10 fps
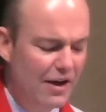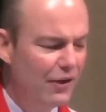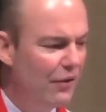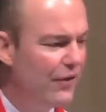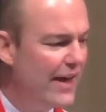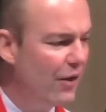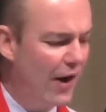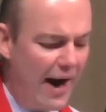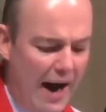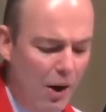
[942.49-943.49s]
that they
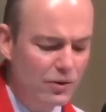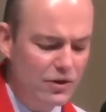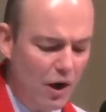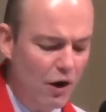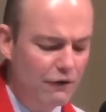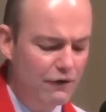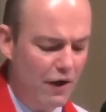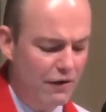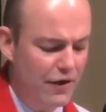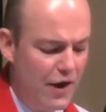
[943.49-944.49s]
are out of
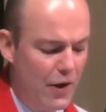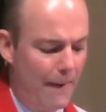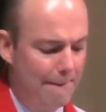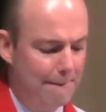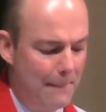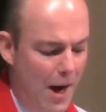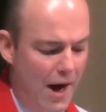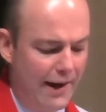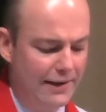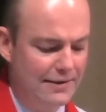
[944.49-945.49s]
their
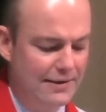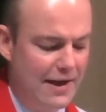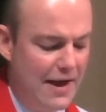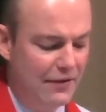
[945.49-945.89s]
minds.